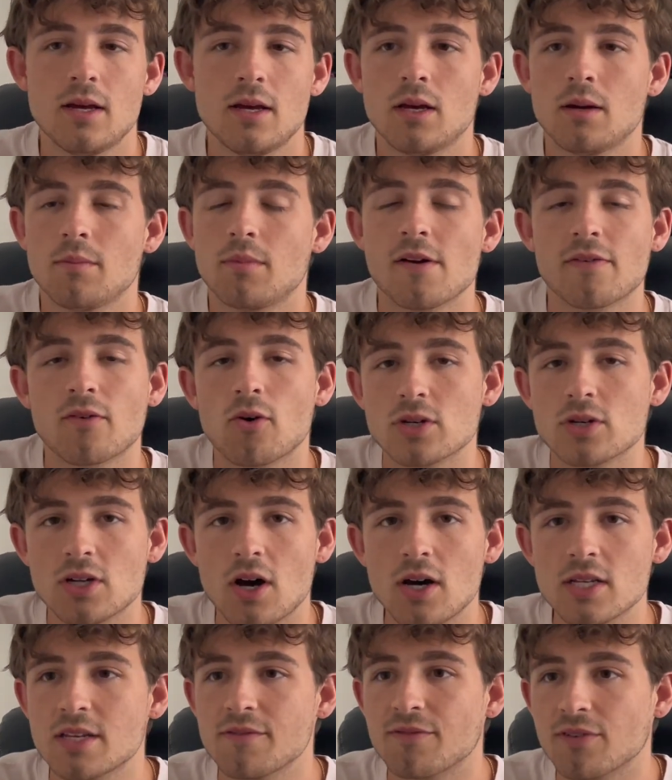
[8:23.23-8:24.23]
But of course,
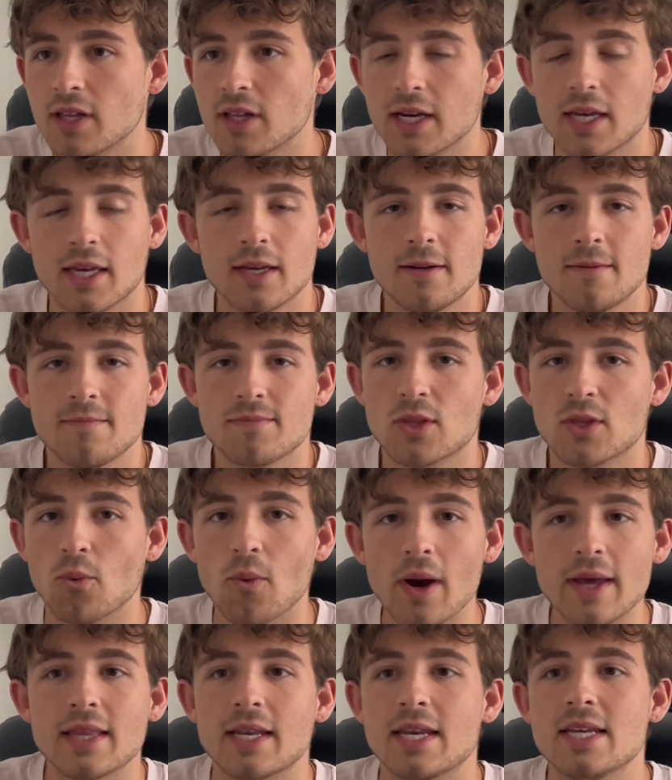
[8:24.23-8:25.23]
Hansi Flick, the way
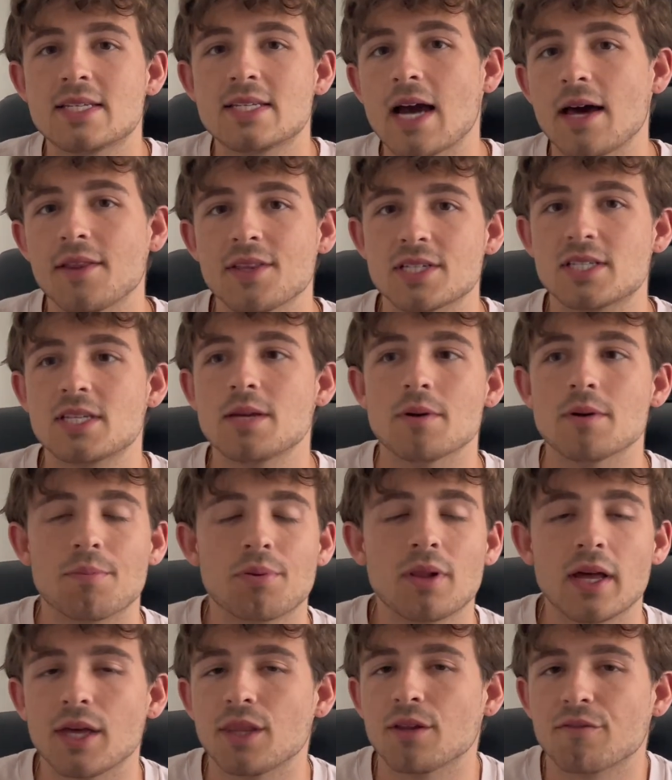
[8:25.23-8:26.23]
that he's gotten this team to play
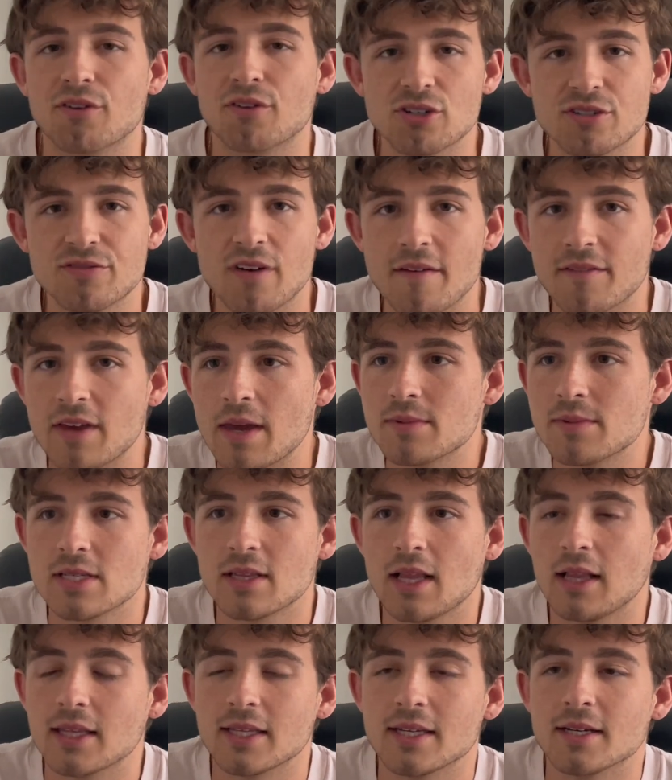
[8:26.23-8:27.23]
in the first 5 games in La
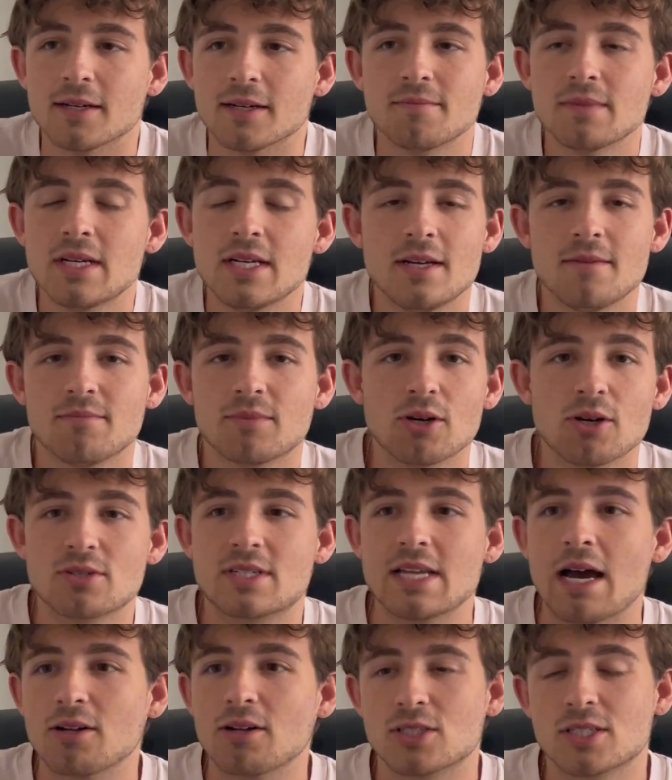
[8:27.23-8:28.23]
Liga, those
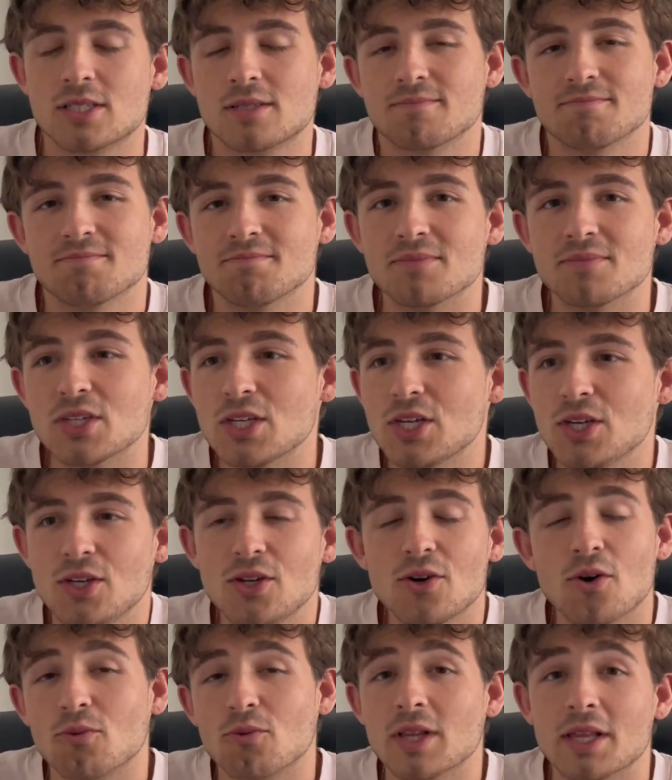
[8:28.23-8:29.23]
doubts, you
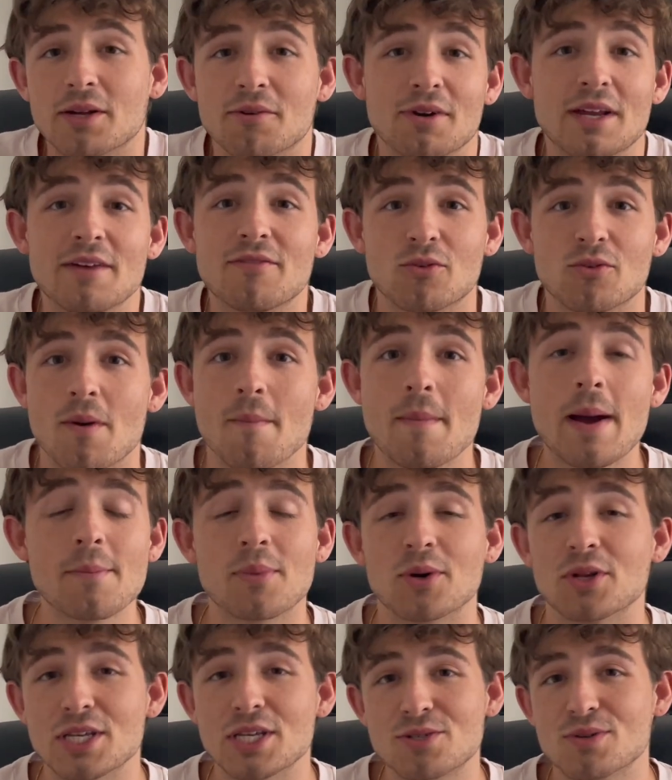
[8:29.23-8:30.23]
don't really even remember
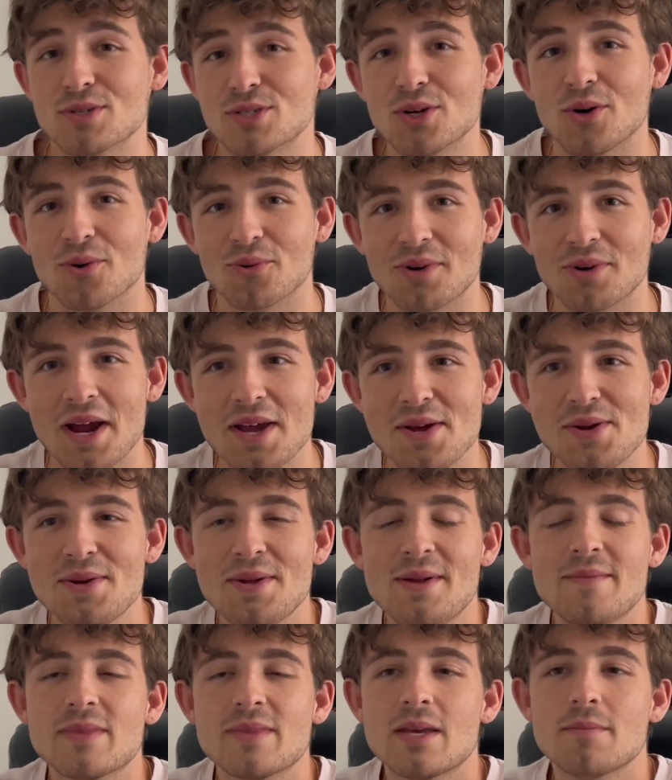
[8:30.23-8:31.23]
this result, right?
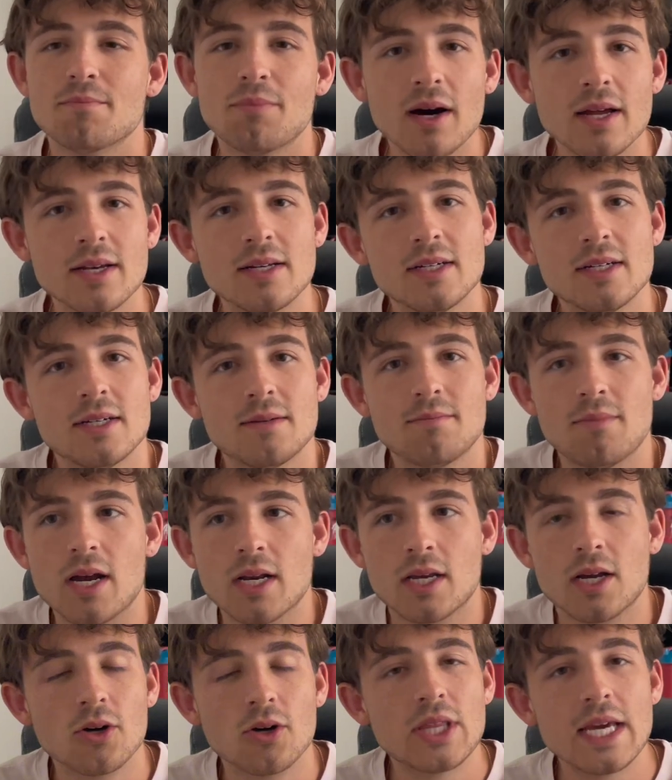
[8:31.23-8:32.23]
But
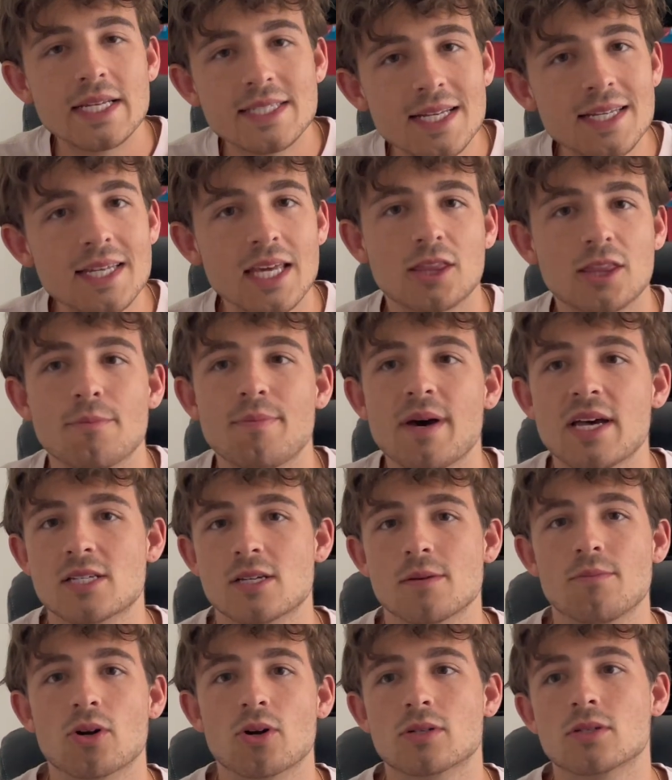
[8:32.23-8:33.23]
Monaco, they did get the best of
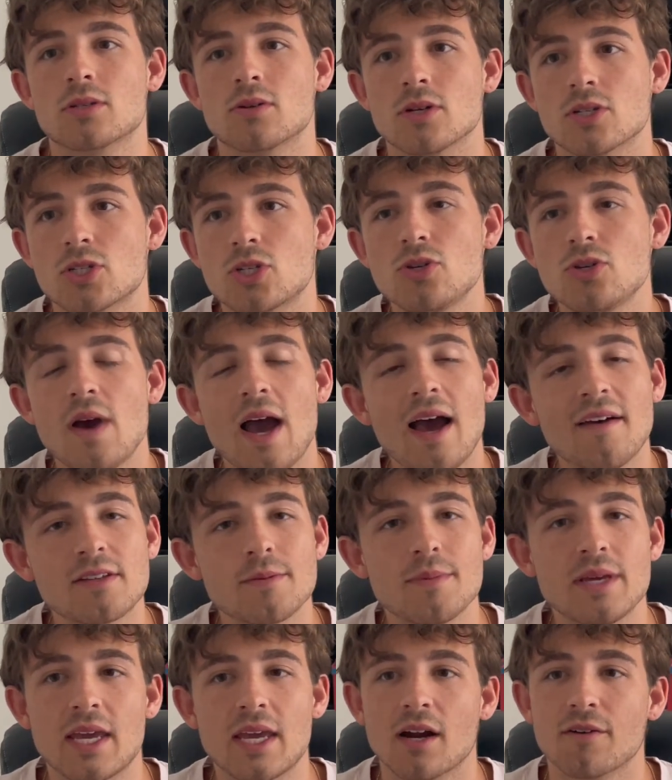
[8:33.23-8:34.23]
Barcelona, so you have to be
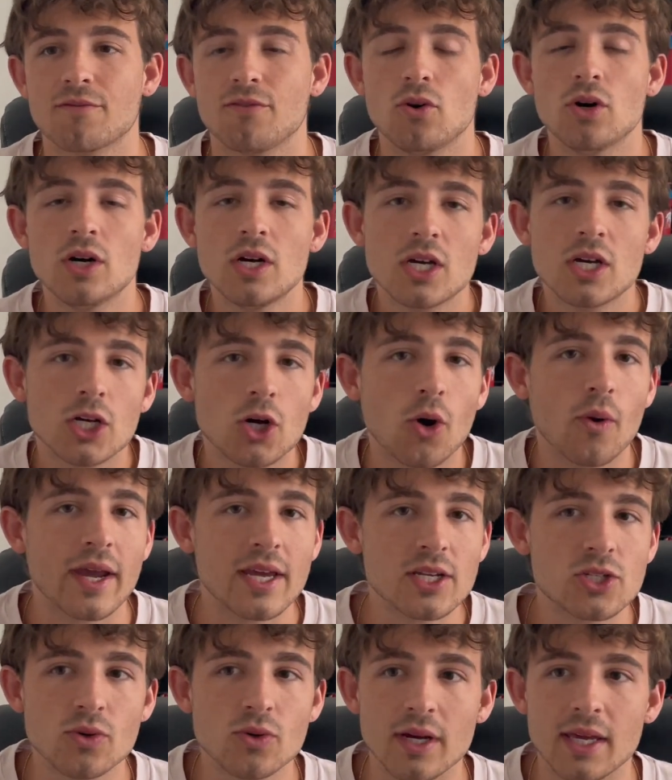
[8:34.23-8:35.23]
careful going
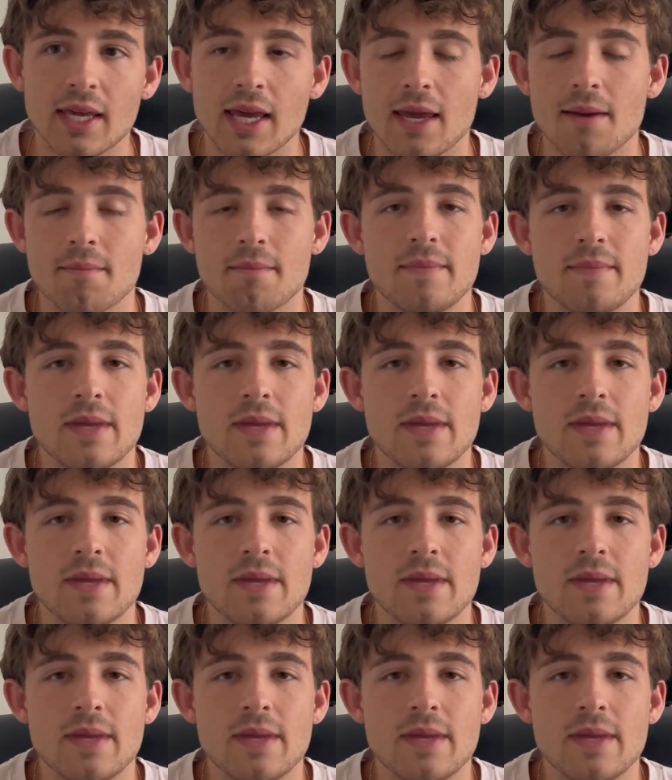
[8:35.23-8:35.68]
into a game.